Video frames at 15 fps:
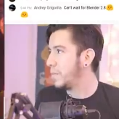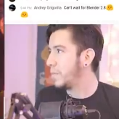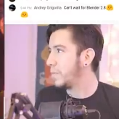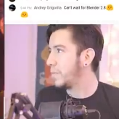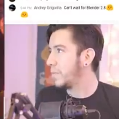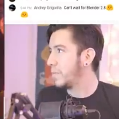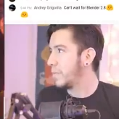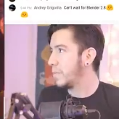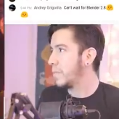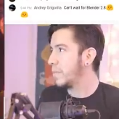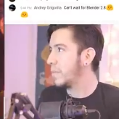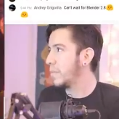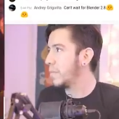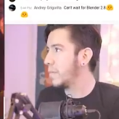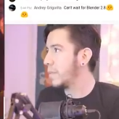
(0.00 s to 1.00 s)

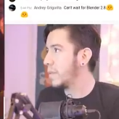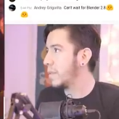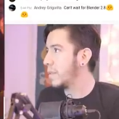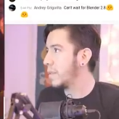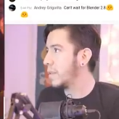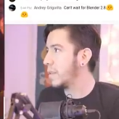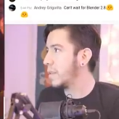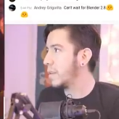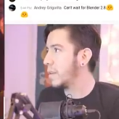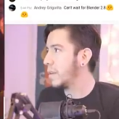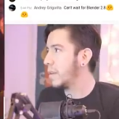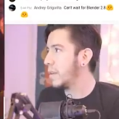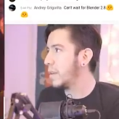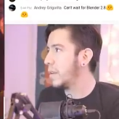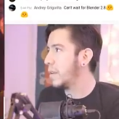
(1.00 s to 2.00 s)

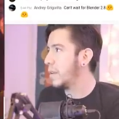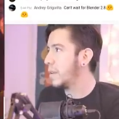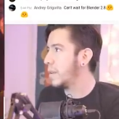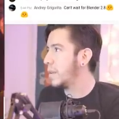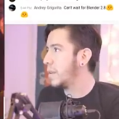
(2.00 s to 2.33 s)
Nothing is said.